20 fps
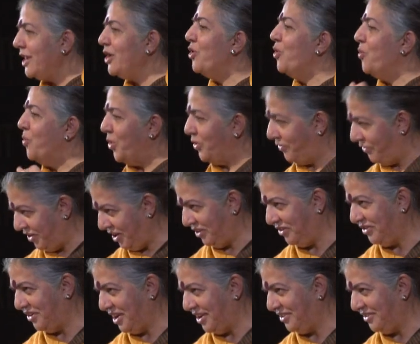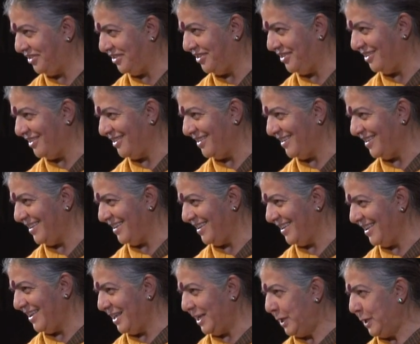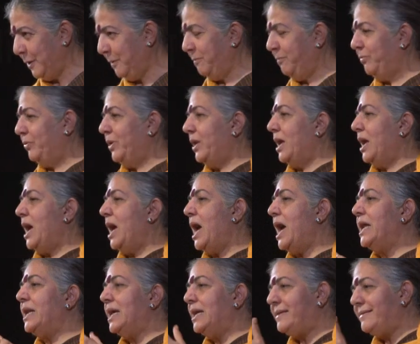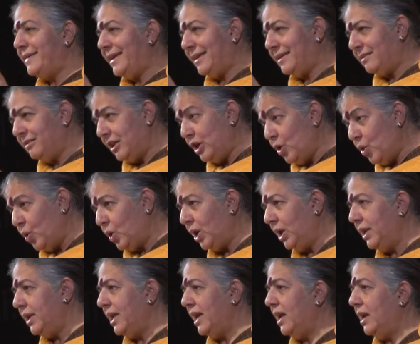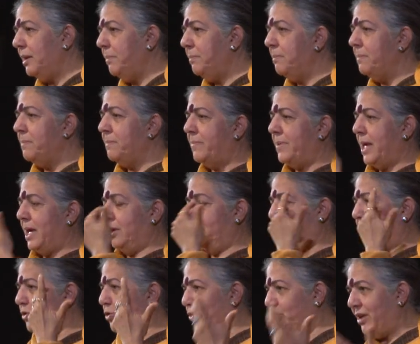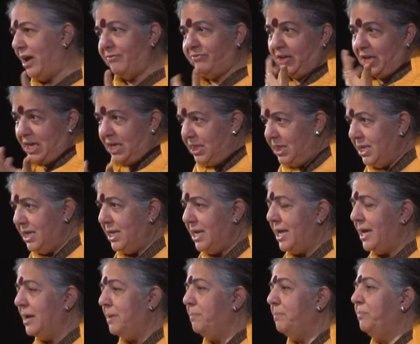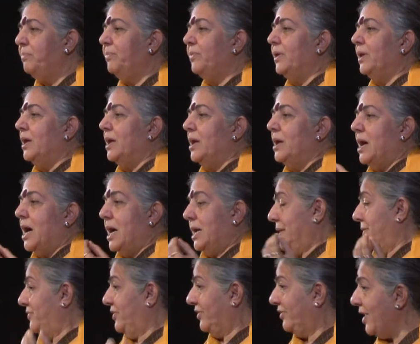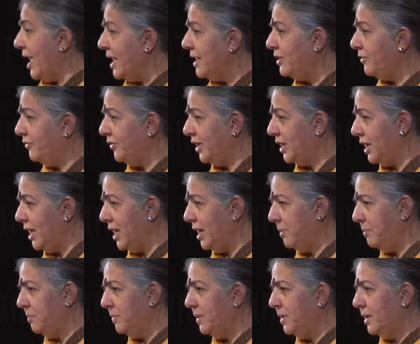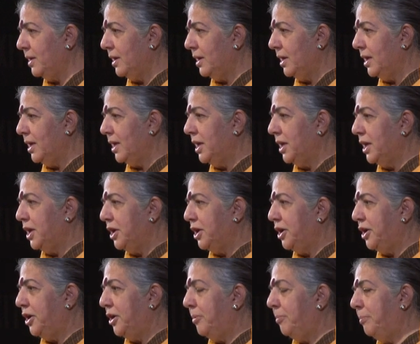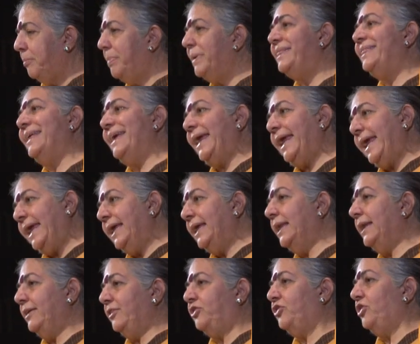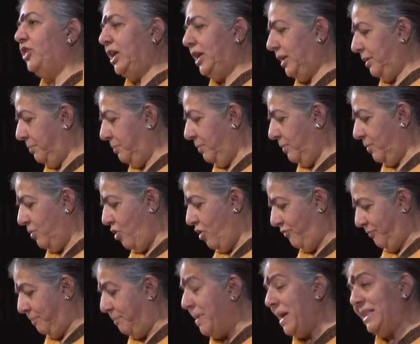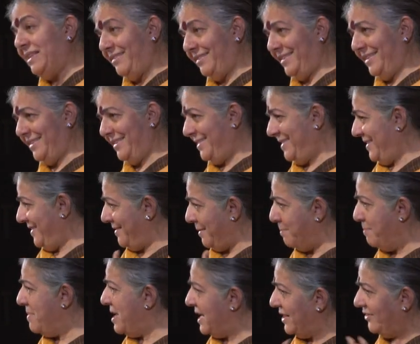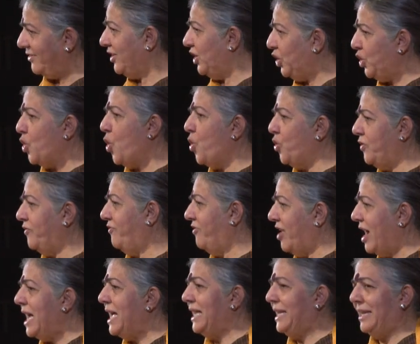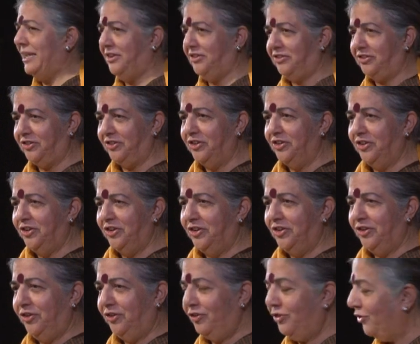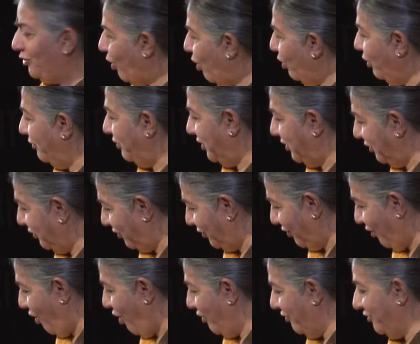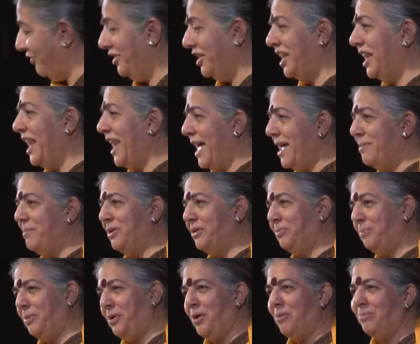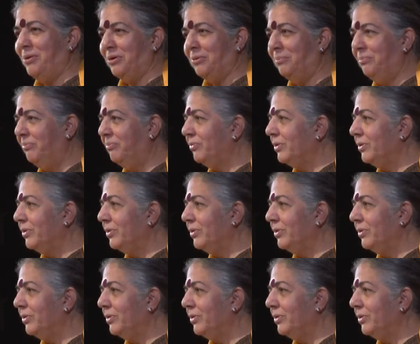know what feeds us. And I'd take the local name. I'd, of course, have the Hindi name. I'd have the scientific name, but the English name of pulses, these amazing non-violent solvers of the climate problem,